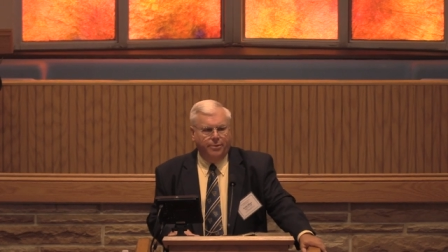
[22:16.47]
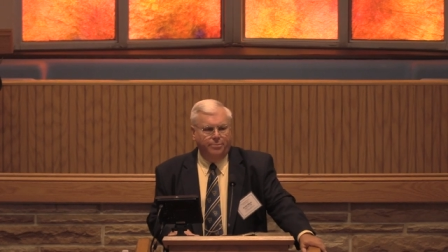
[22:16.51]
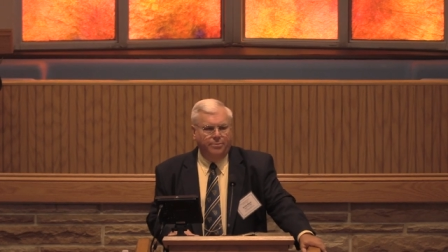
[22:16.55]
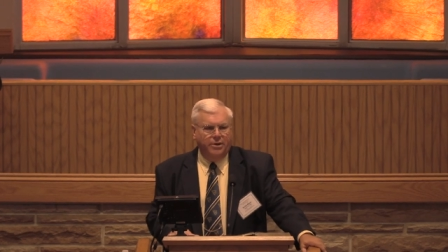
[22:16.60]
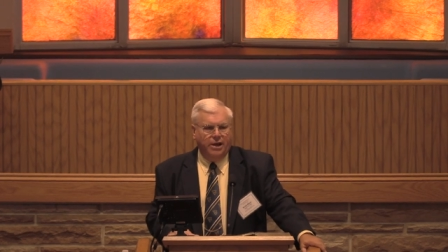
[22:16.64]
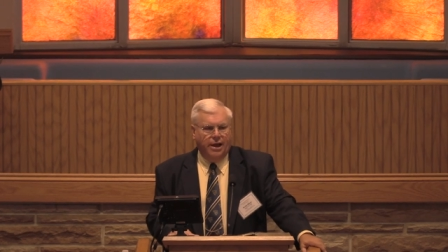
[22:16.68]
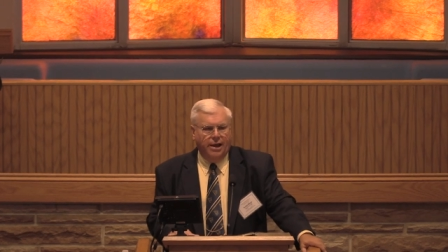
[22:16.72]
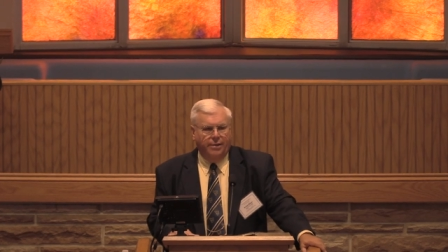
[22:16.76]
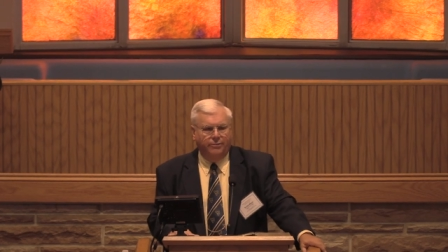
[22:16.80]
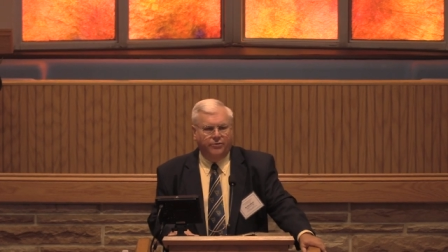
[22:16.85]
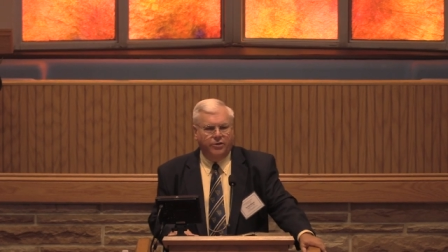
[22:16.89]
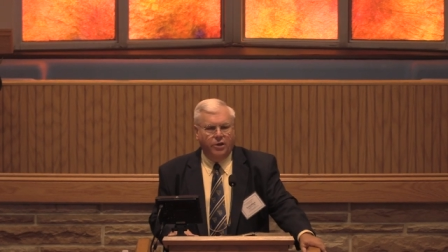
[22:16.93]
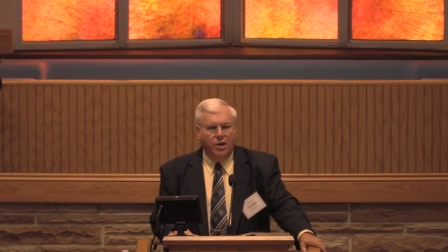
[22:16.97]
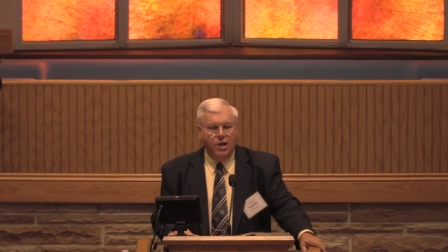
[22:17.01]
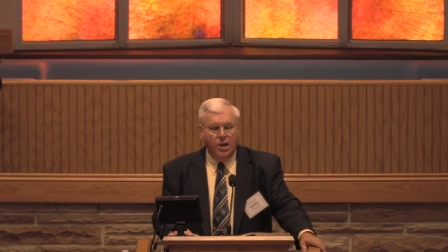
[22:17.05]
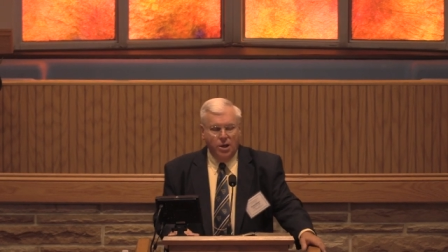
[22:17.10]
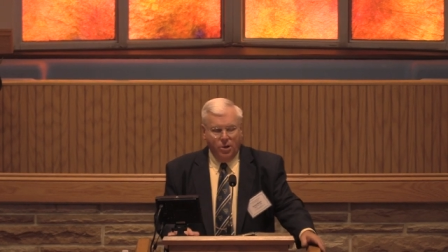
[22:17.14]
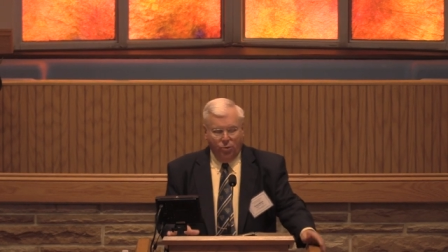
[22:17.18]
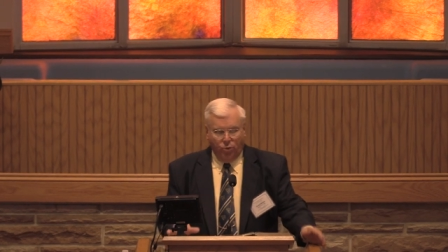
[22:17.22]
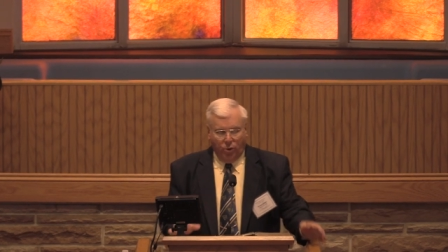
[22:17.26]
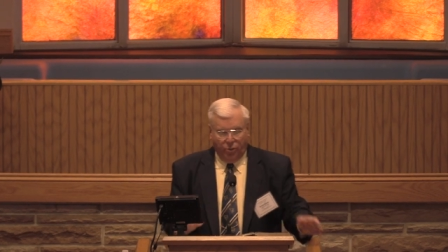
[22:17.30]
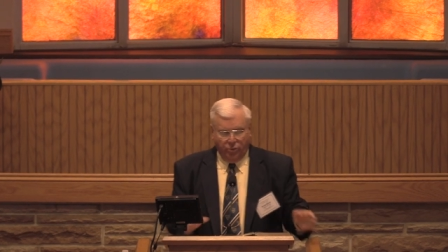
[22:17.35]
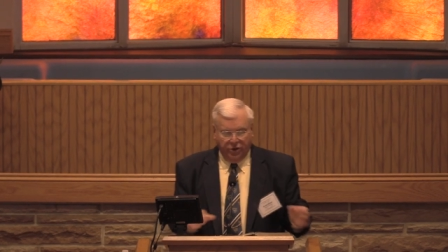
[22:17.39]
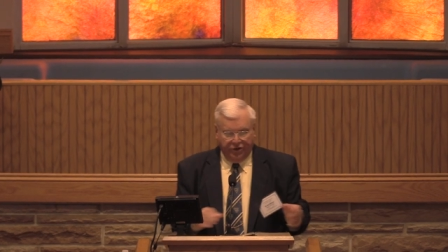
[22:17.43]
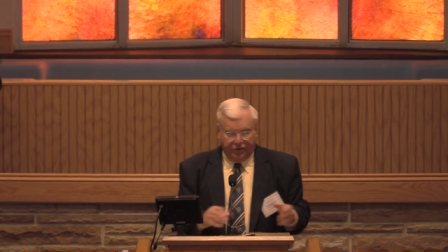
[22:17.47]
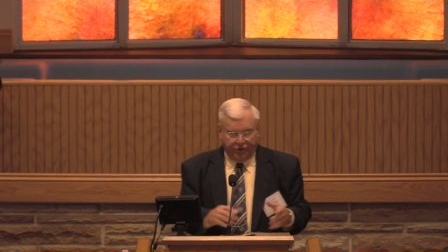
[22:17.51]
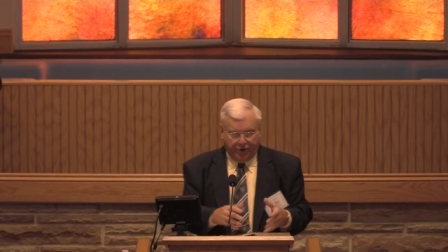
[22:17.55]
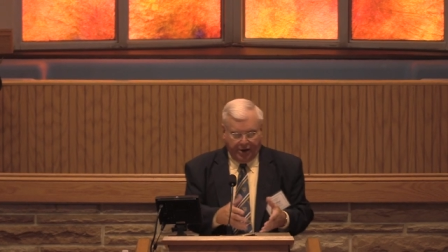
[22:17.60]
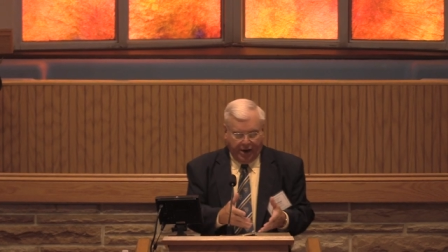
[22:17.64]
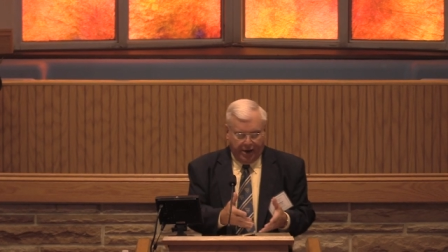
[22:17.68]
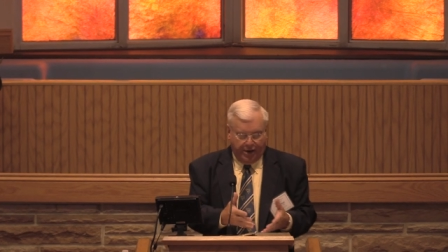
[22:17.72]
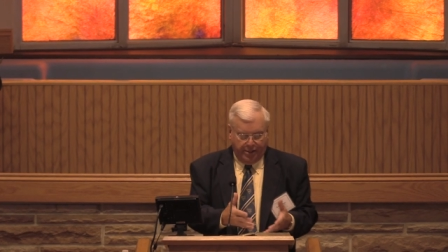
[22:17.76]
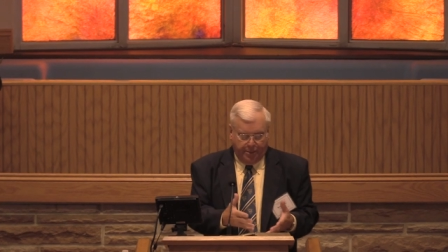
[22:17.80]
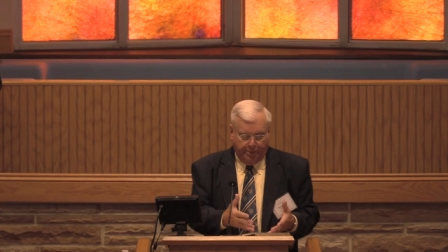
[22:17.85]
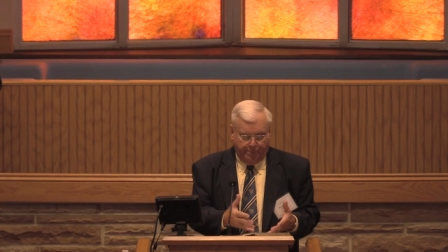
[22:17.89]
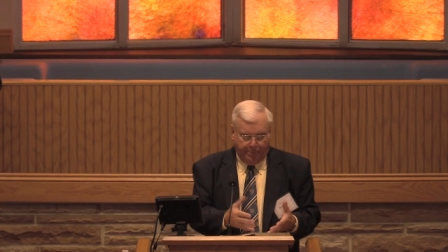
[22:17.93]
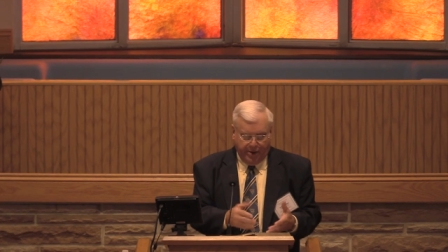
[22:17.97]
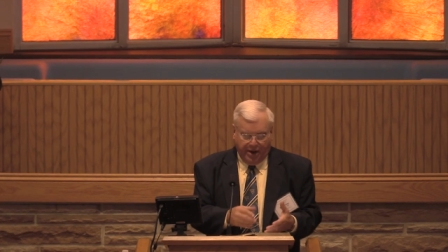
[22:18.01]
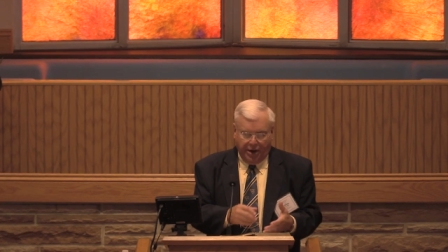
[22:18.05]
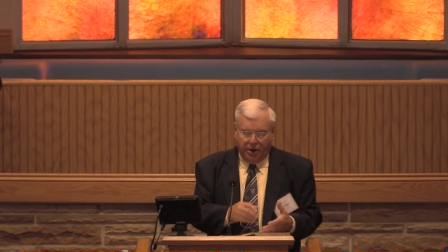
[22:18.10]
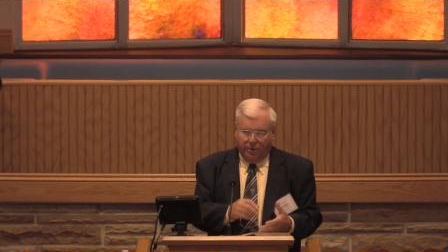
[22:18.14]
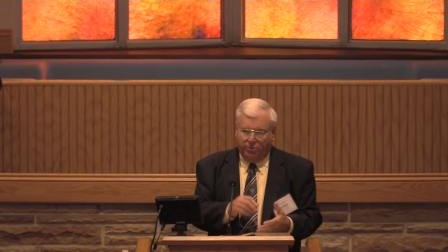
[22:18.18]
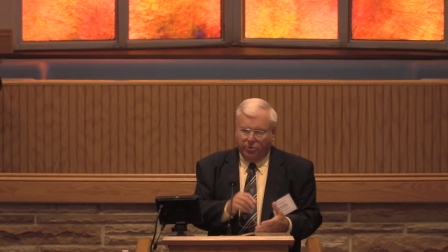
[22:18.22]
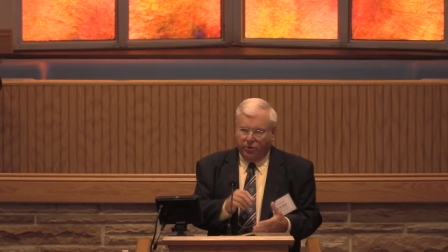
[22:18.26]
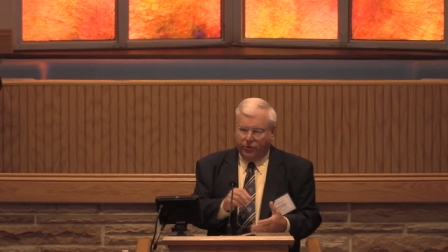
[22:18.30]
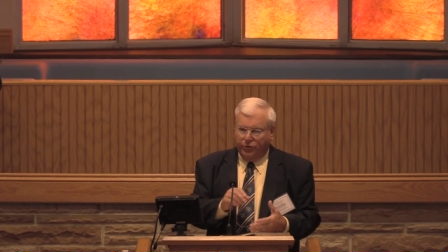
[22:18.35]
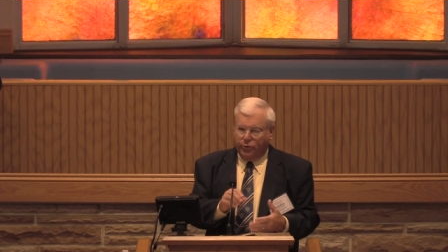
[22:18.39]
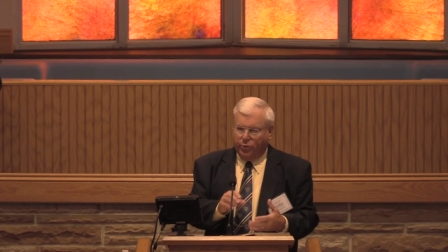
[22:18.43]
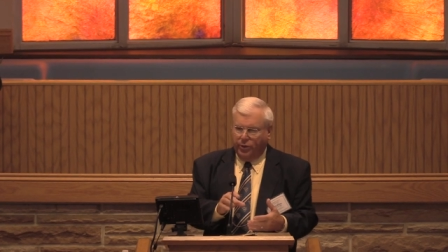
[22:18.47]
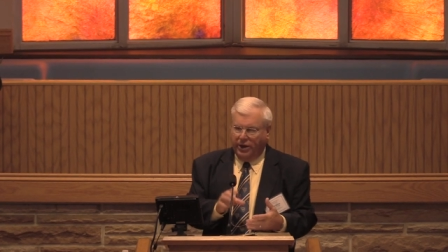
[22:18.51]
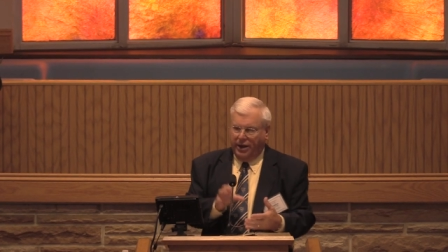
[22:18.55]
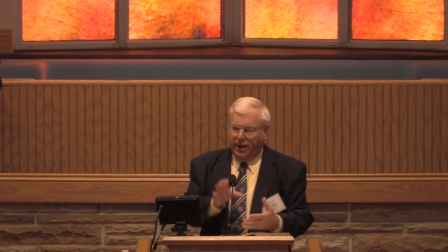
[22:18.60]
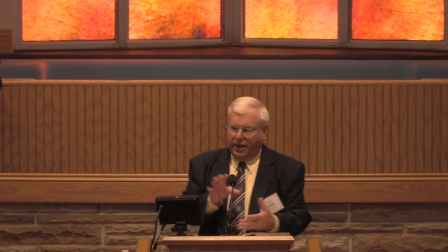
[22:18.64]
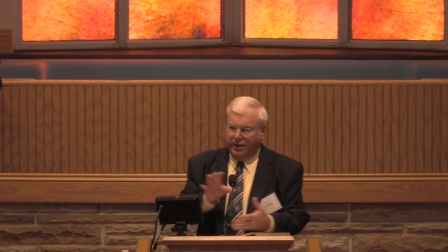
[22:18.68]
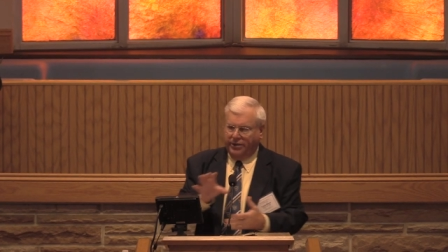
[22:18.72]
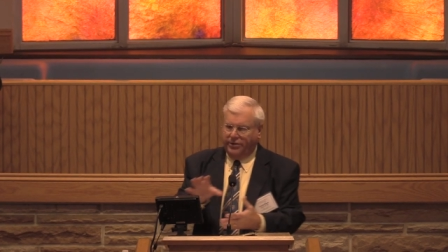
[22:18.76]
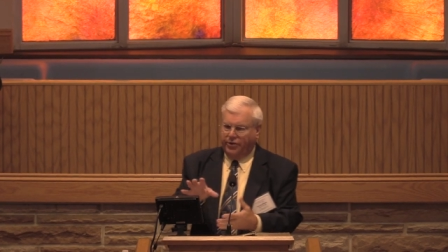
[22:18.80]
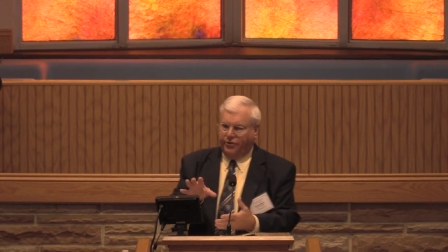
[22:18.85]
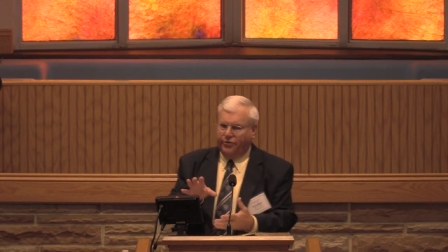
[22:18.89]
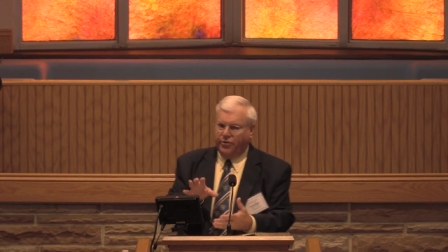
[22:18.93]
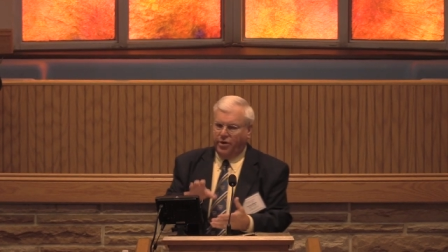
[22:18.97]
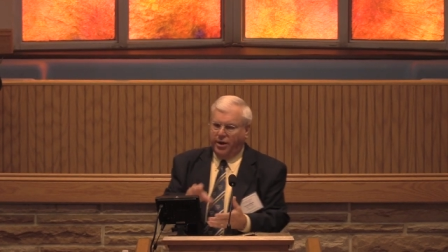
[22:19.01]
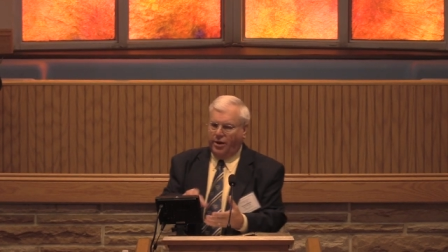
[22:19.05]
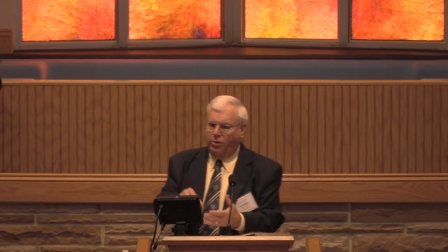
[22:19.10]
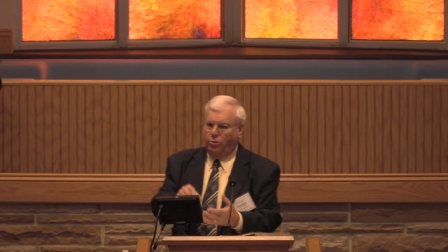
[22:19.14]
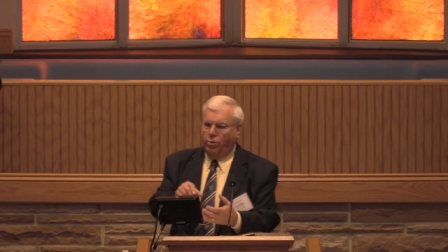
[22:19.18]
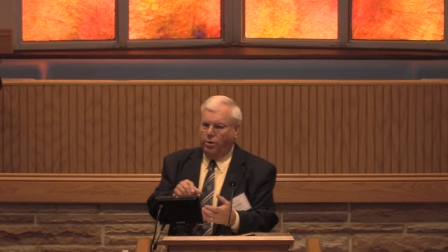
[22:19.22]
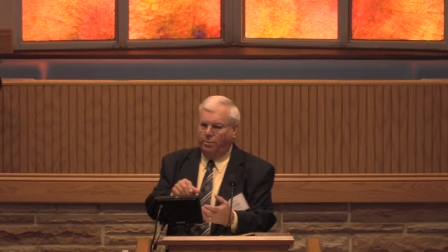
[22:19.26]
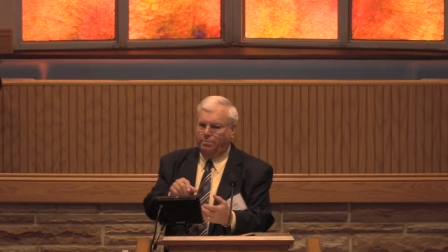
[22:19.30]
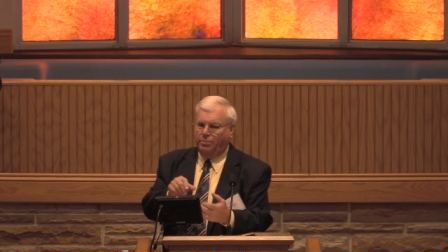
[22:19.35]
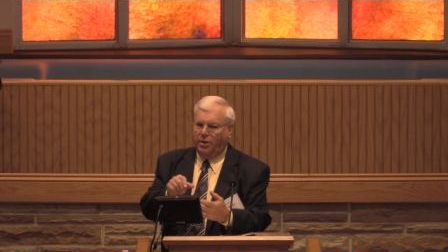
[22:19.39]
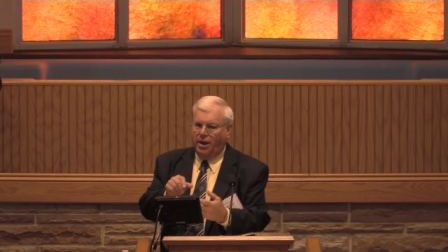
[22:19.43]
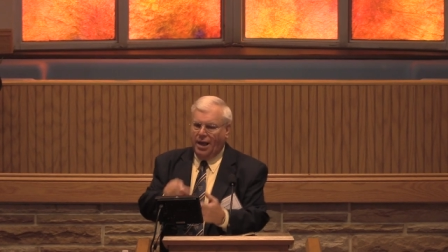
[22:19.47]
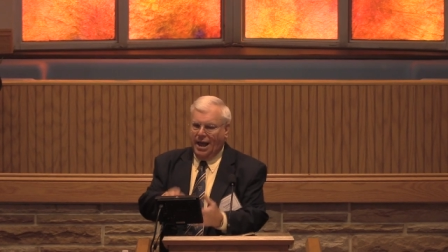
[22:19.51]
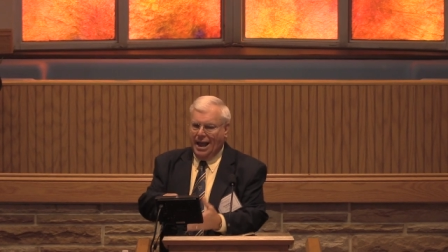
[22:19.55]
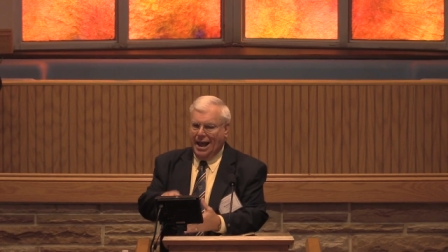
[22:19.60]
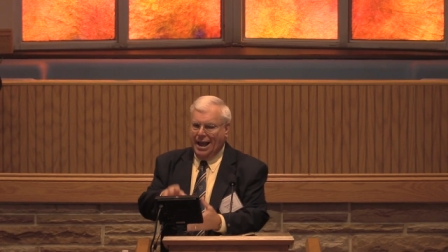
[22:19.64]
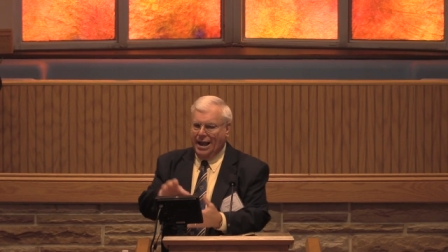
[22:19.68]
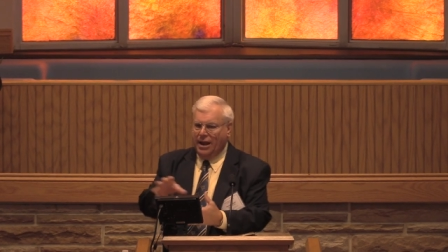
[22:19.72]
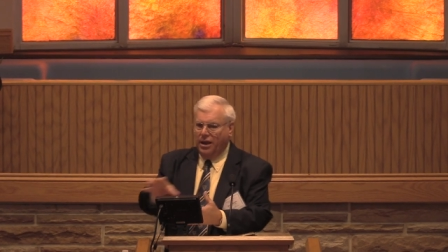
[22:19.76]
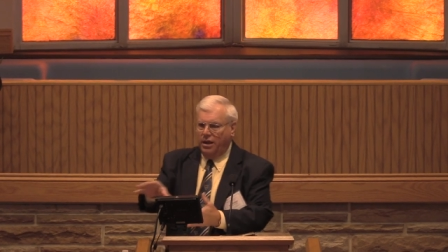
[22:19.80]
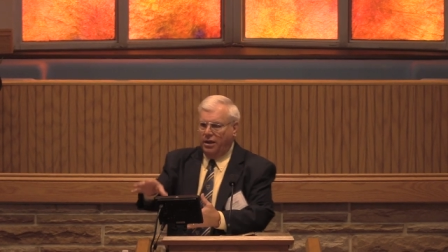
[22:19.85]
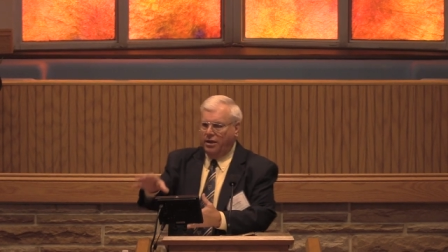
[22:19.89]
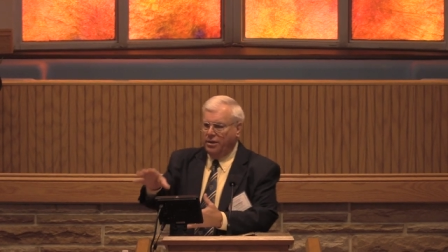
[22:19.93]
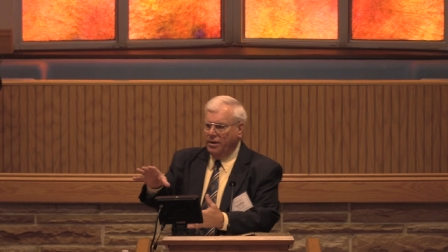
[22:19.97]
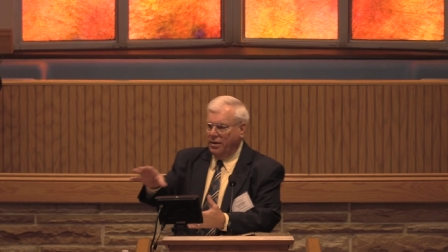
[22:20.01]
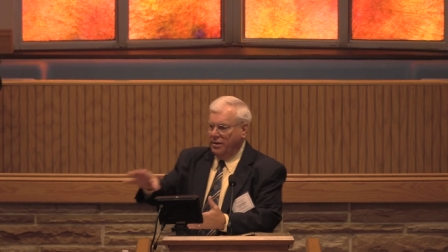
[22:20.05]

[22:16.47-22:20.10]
Sometimes when we study the parables, we like to try to apply